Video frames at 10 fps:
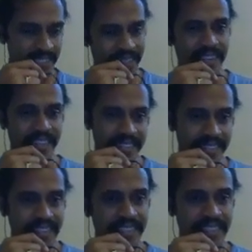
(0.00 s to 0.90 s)
The
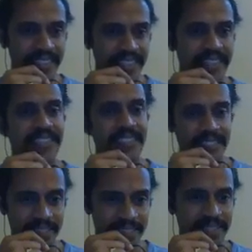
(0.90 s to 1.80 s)
mask, the nose
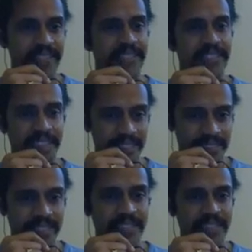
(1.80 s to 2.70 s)
color, the ear tip,
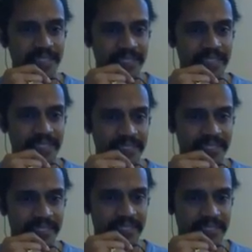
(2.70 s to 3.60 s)
the
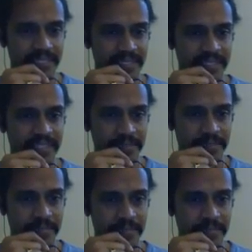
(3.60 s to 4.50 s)
ears, and the
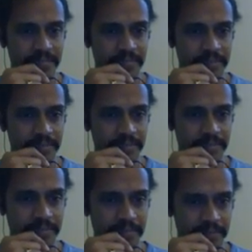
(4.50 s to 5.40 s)
nails,
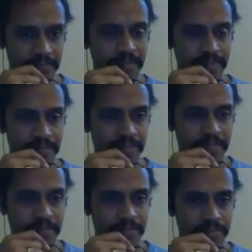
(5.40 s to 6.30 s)
tail
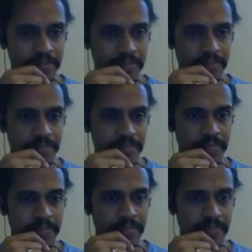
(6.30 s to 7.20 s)
tip, and
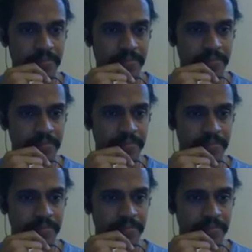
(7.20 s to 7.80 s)
that is there.